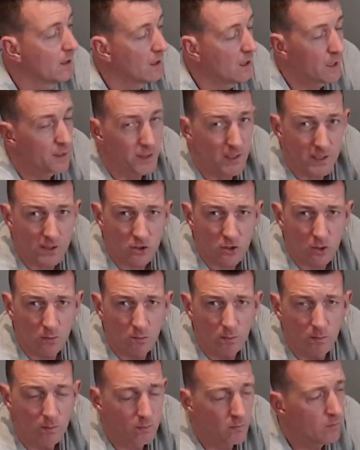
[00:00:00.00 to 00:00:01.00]
There is
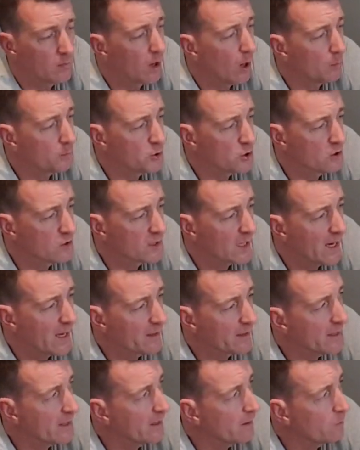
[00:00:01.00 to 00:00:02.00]
some options
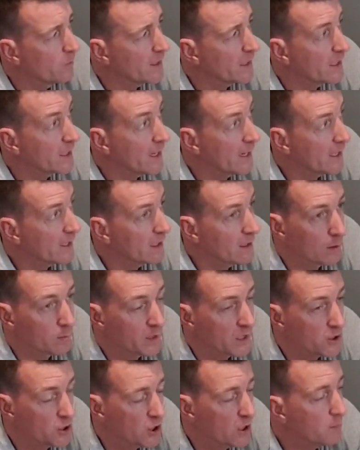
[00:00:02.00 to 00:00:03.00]
out there where you can get a little
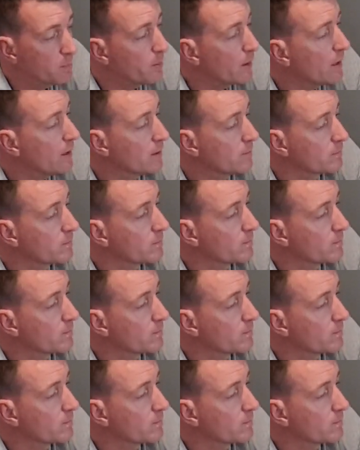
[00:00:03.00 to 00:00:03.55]
bit cheaper.